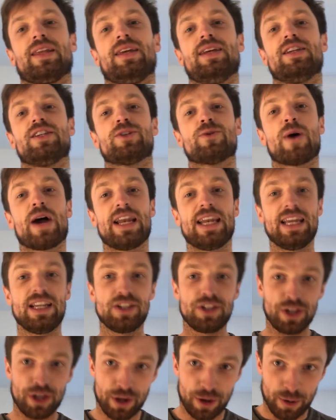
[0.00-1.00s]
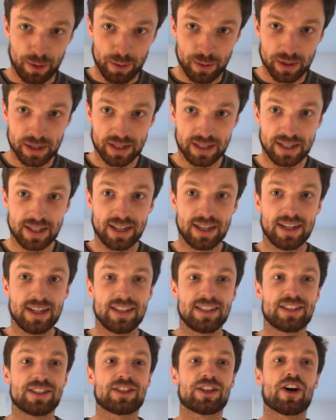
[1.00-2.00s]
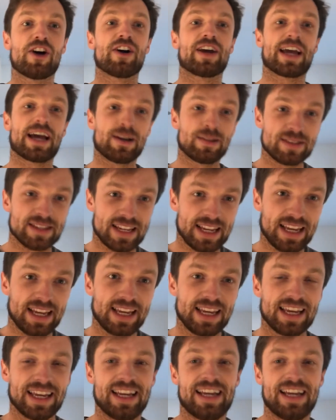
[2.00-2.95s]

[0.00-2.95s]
So I need you to start counting